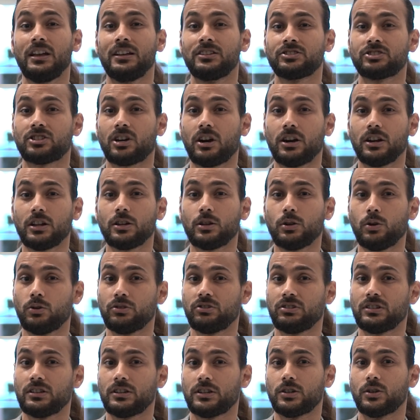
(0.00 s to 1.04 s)
started
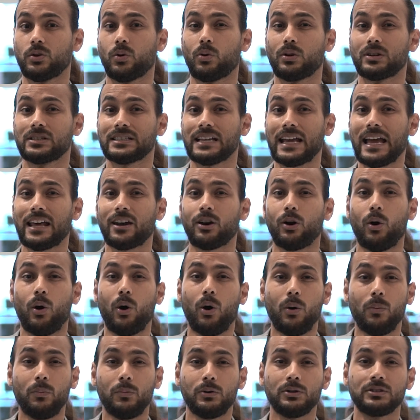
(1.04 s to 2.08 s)
closing their doors at
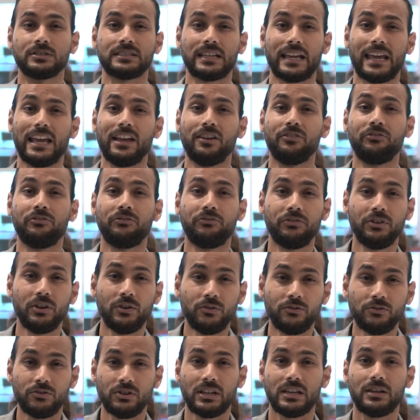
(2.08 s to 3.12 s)
almost a
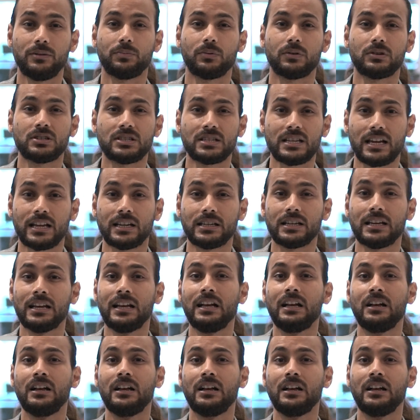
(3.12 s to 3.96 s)
50%